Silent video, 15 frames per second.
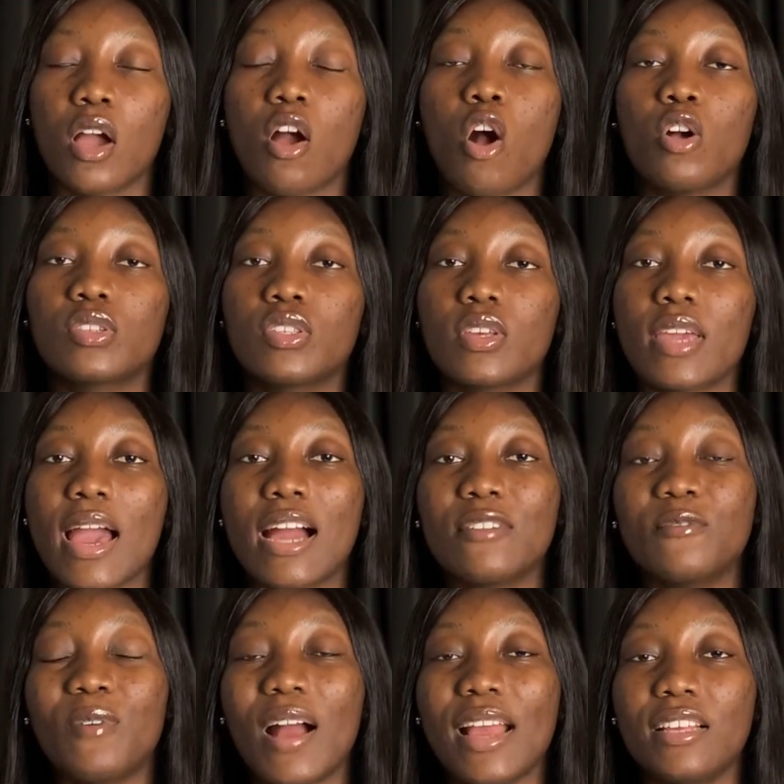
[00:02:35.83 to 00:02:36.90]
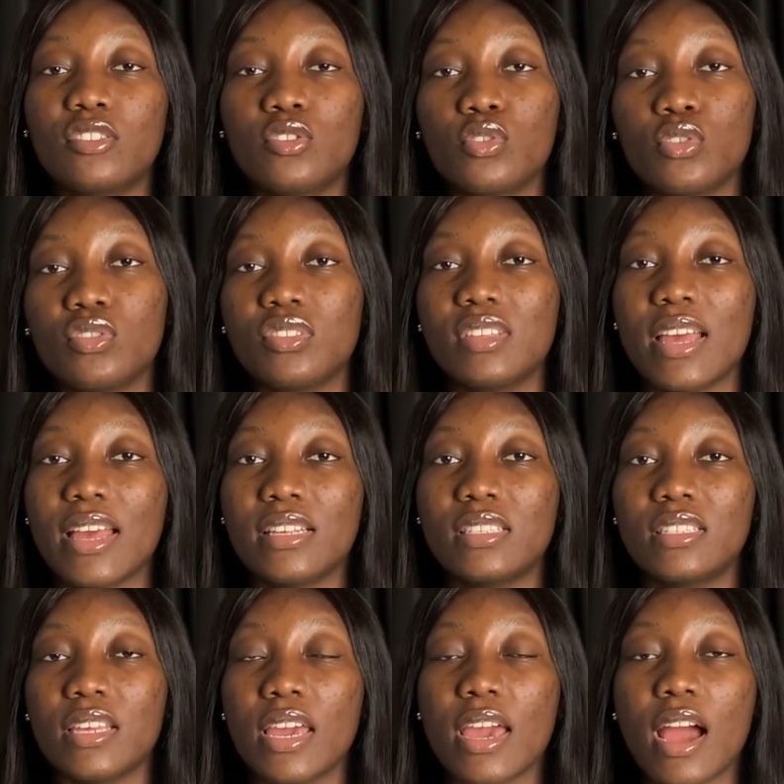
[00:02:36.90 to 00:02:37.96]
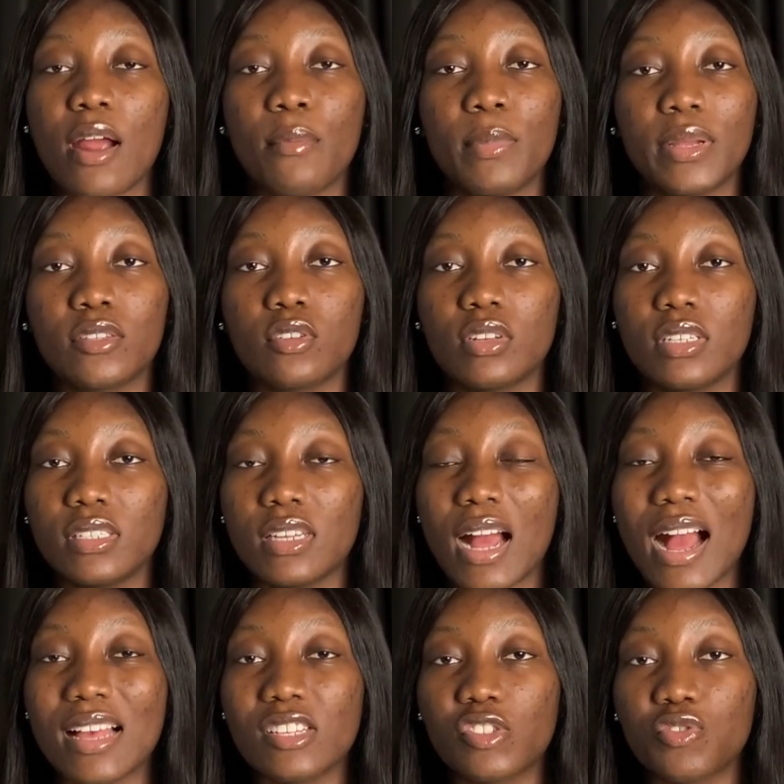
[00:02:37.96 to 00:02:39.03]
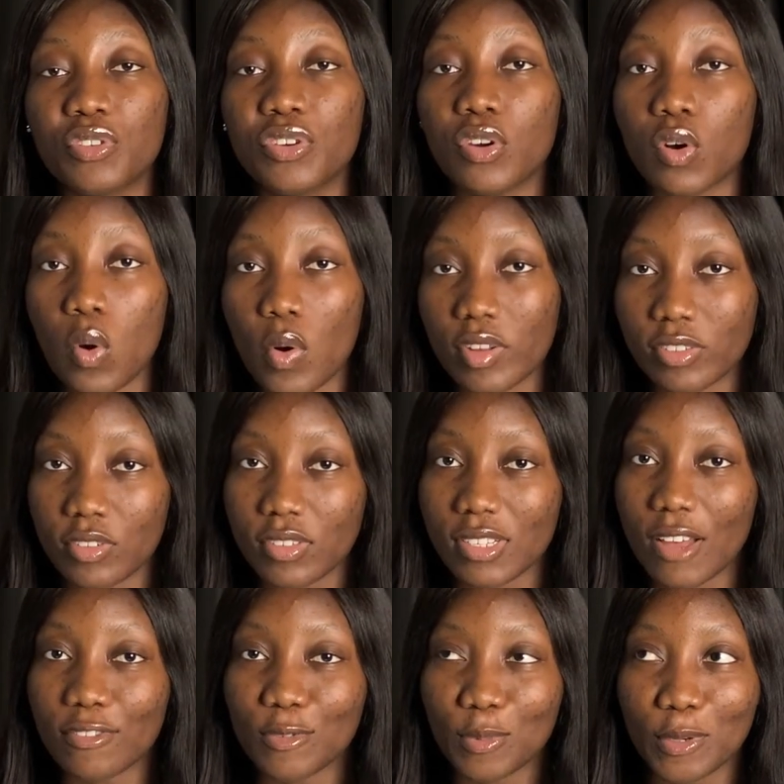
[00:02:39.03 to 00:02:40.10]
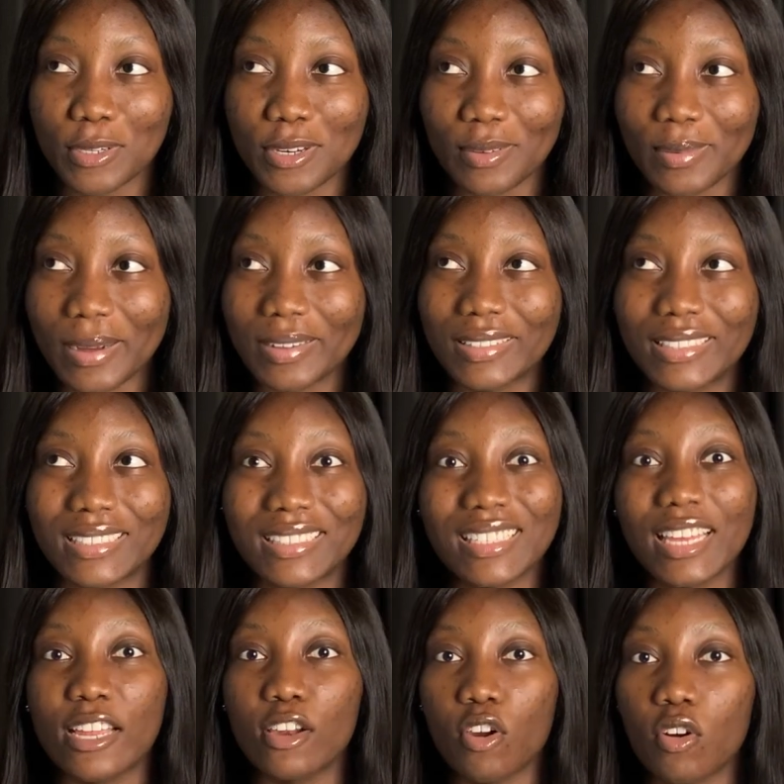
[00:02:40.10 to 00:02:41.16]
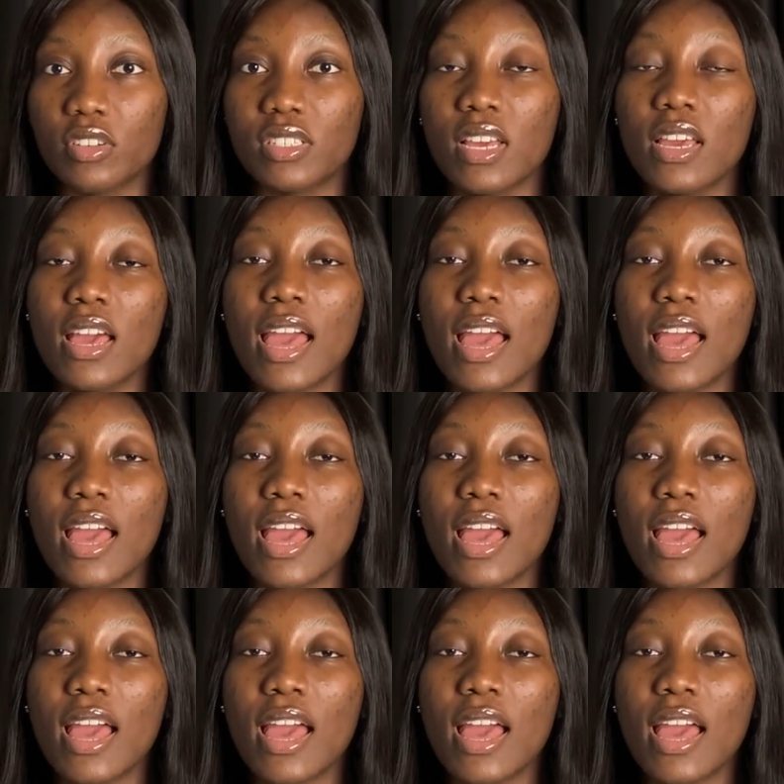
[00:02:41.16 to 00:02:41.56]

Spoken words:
Also, you're advised to use the STAR method in answering your questions. I've spoken about this a lot.